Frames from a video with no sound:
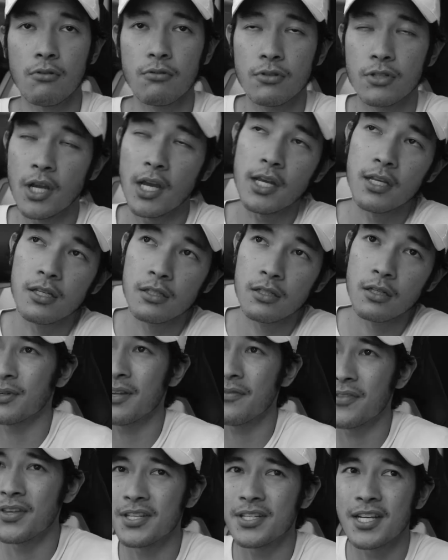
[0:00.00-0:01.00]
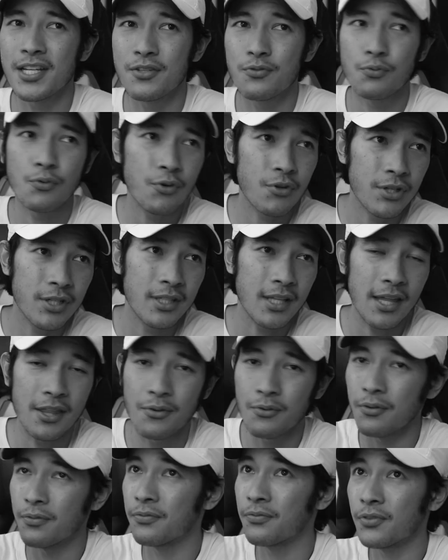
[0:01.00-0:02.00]
oh Chase, what if this gets ruined like
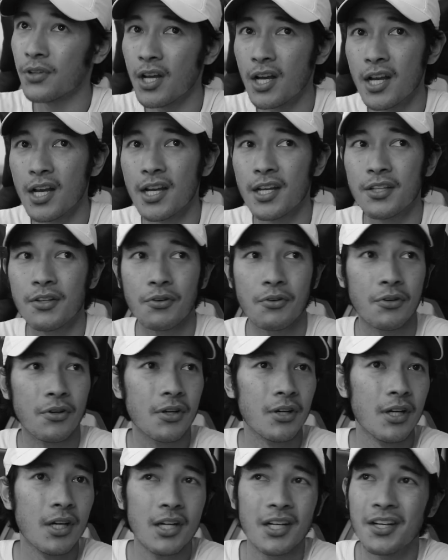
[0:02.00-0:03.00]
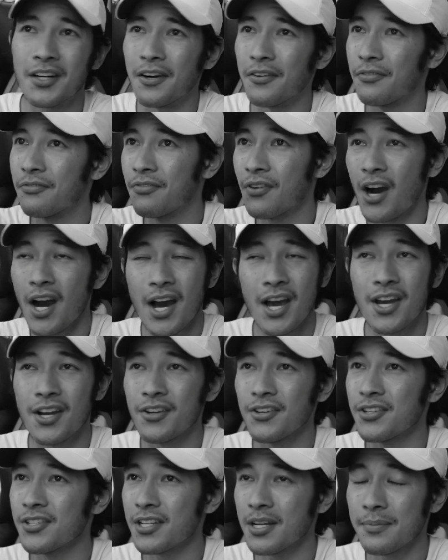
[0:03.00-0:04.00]
through a flood or a
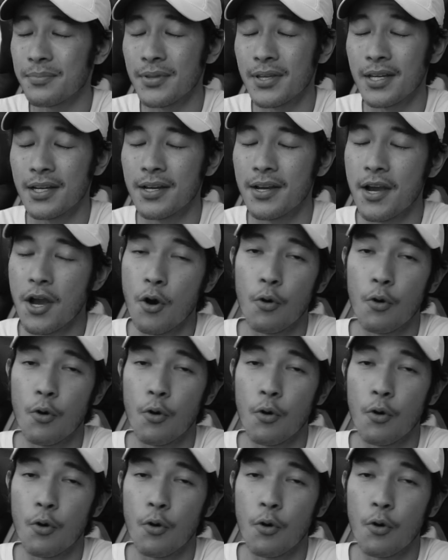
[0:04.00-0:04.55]
fire or something?